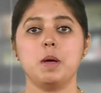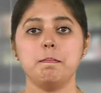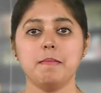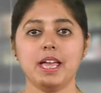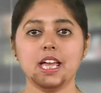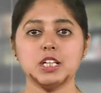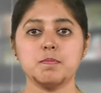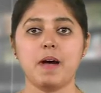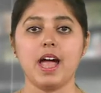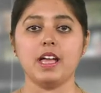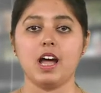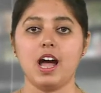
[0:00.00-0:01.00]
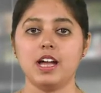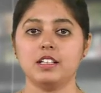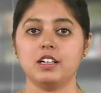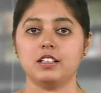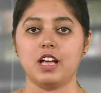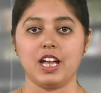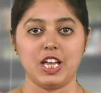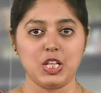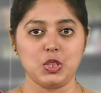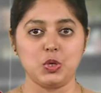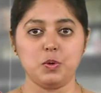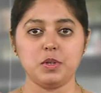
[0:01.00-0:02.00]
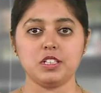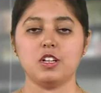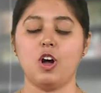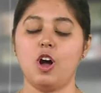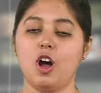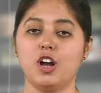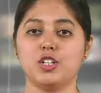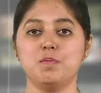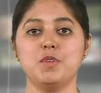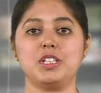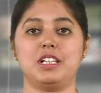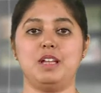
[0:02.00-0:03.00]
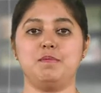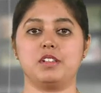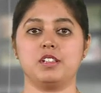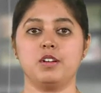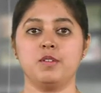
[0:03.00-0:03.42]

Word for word: made by either the Hindus or the Muslims.